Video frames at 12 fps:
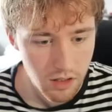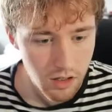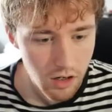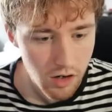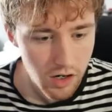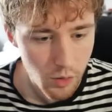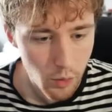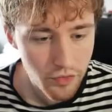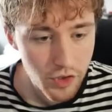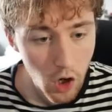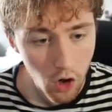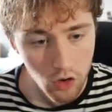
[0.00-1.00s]
Alright, we've
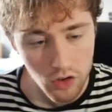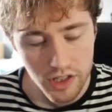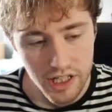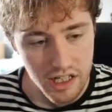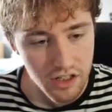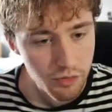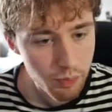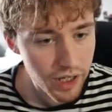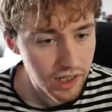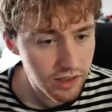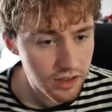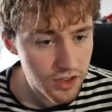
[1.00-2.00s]
got all the native
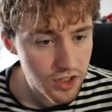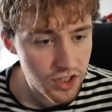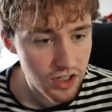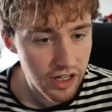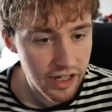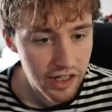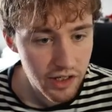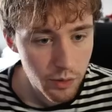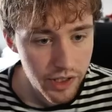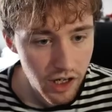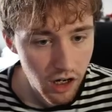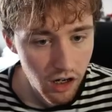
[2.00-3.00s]
pillars. Here
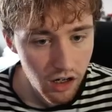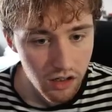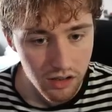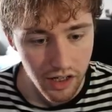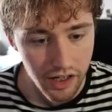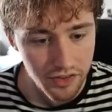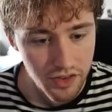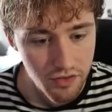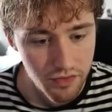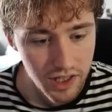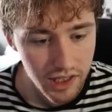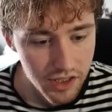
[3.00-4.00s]
we are at the
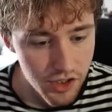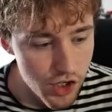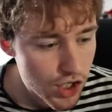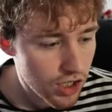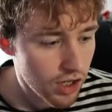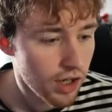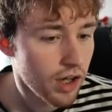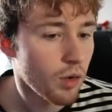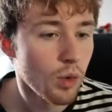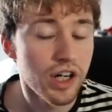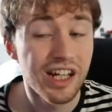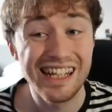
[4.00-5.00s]
village.
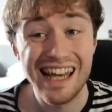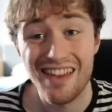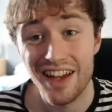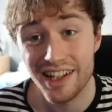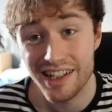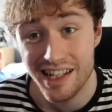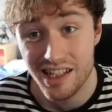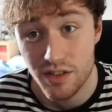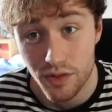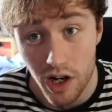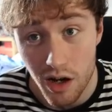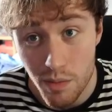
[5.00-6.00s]
We're going to get that native
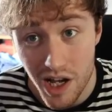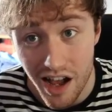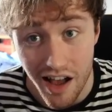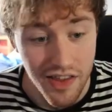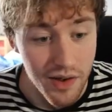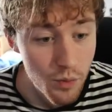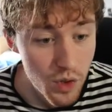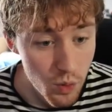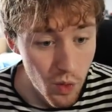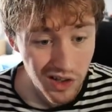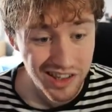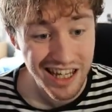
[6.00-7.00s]
armour, and then we
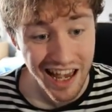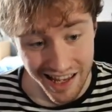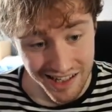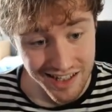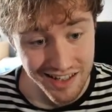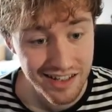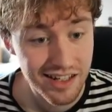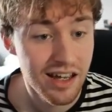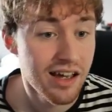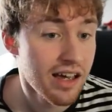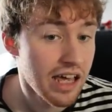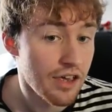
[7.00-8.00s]
will test
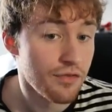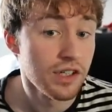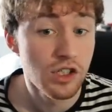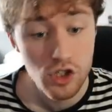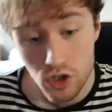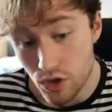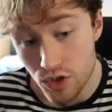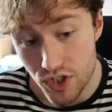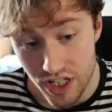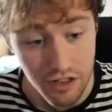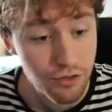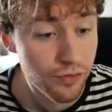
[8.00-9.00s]
if it does,
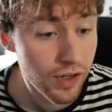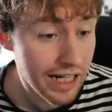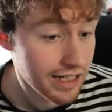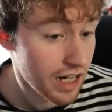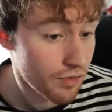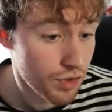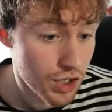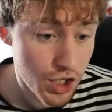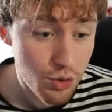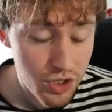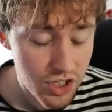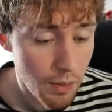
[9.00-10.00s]
in fact, have
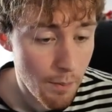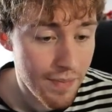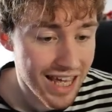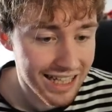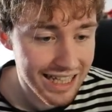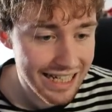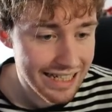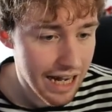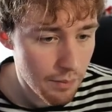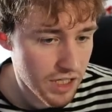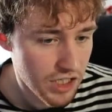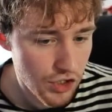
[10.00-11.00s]
reduced melee
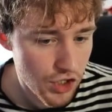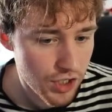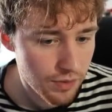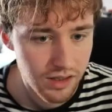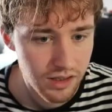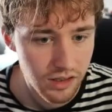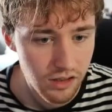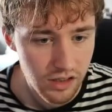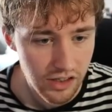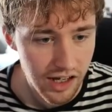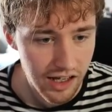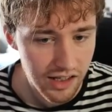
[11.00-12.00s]
damage. Look at
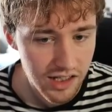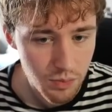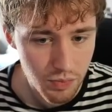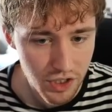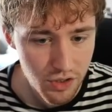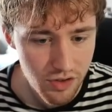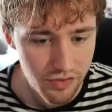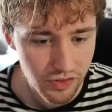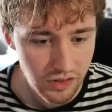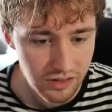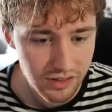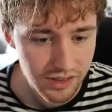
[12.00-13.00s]
that. That's beautiful.